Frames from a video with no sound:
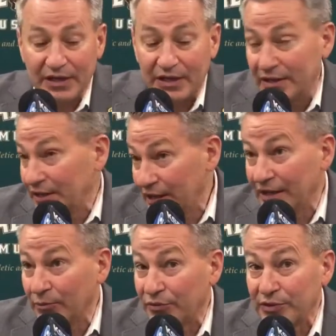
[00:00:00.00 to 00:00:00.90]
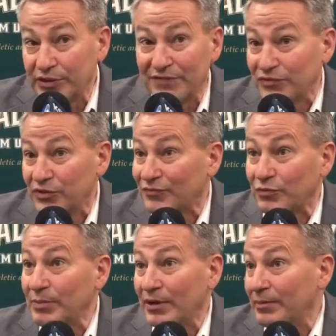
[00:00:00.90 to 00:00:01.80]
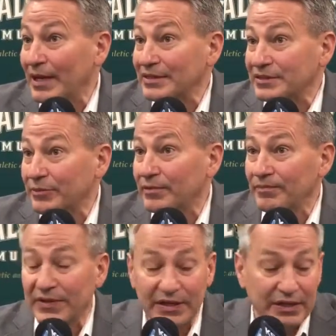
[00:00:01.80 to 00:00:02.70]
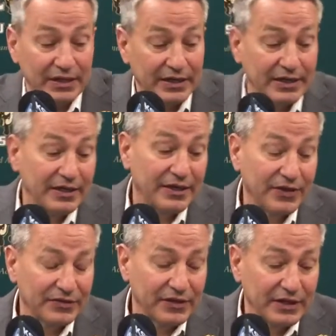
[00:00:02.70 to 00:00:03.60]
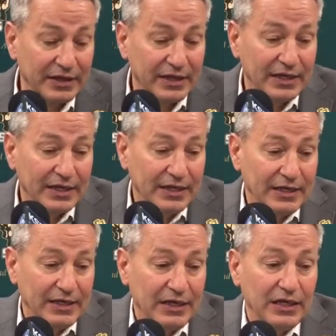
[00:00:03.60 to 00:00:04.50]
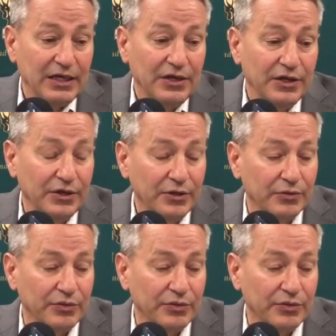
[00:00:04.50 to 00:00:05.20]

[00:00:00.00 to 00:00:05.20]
and number three, you have to rebound the basketball. And I thought that the